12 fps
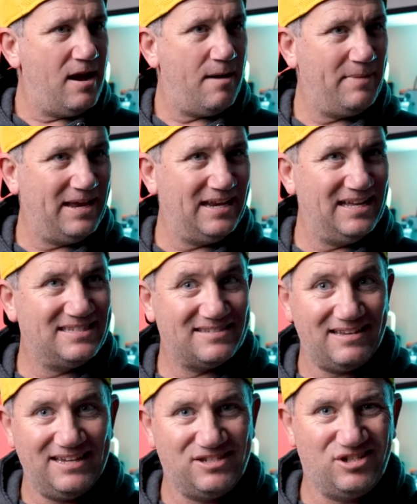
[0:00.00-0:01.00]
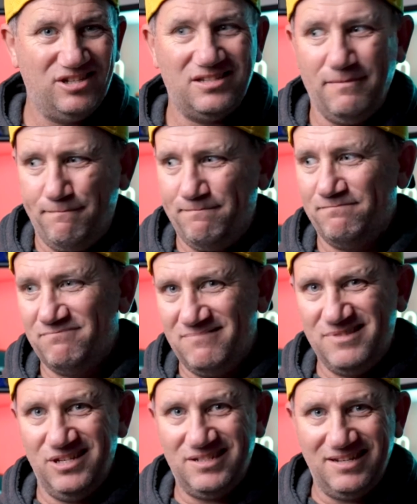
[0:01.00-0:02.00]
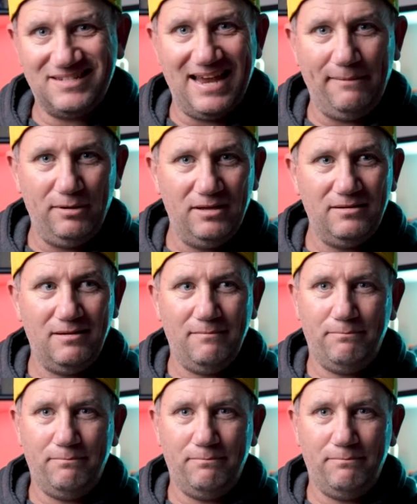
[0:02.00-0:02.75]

I mean, it's just a tablet,